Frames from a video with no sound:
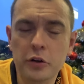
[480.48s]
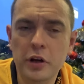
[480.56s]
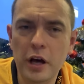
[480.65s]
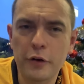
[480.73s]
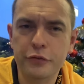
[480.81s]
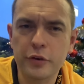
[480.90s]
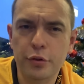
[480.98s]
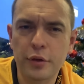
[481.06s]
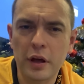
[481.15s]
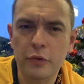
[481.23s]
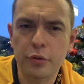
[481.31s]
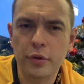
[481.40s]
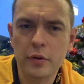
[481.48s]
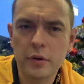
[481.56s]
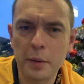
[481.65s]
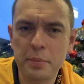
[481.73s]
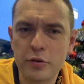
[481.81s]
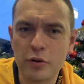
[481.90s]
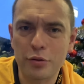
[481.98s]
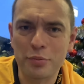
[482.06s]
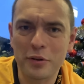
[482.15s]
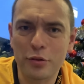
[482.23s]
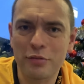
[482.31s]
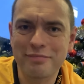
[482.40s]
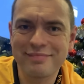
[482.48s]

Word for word: after yourselves. Happy Christmas.